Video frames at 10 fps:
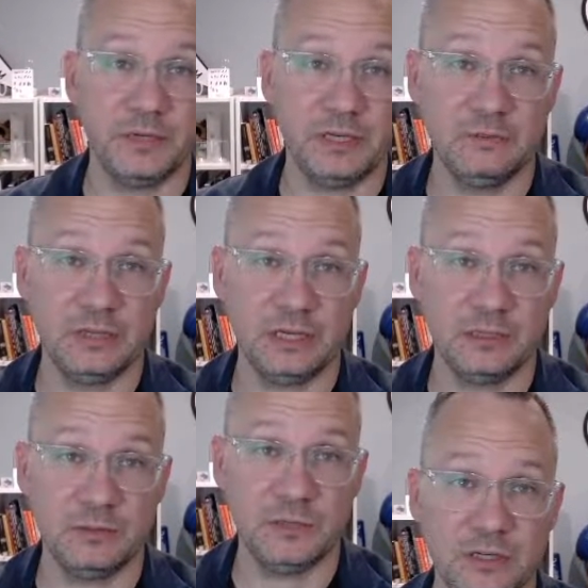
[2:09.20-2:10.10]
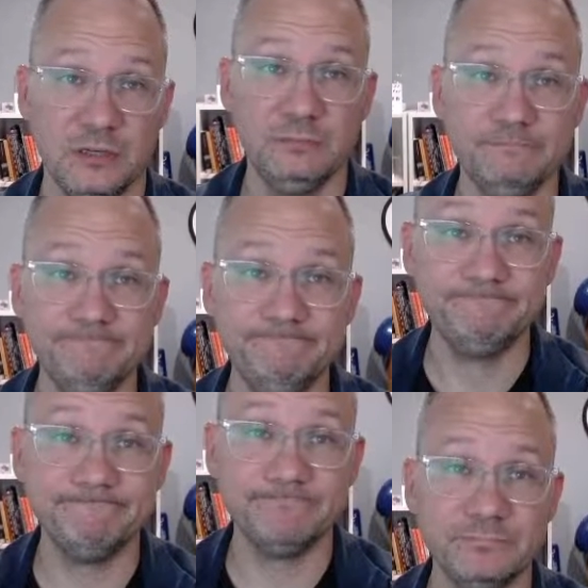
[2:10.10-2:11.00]
head back up here
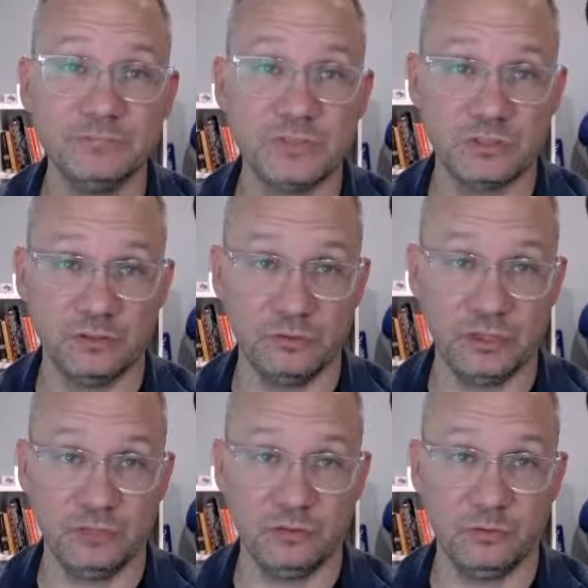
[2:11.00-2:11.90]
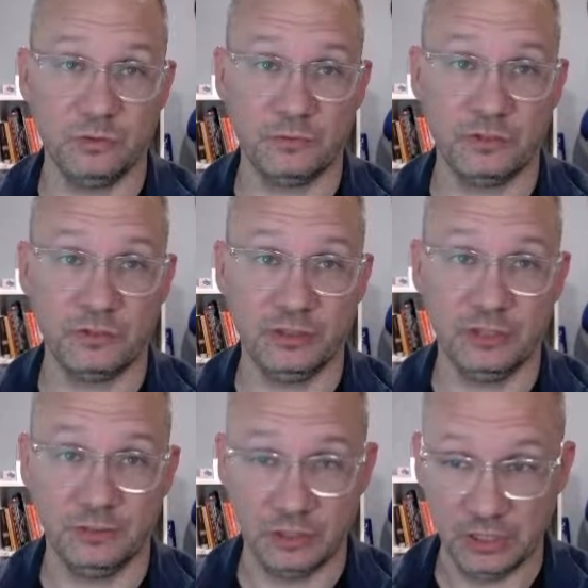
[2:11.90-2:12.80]
so we know what we're doing.
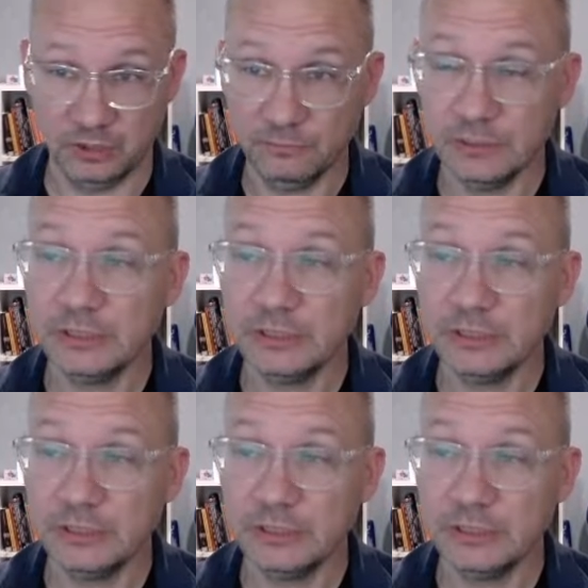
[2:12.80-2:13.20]
There we go.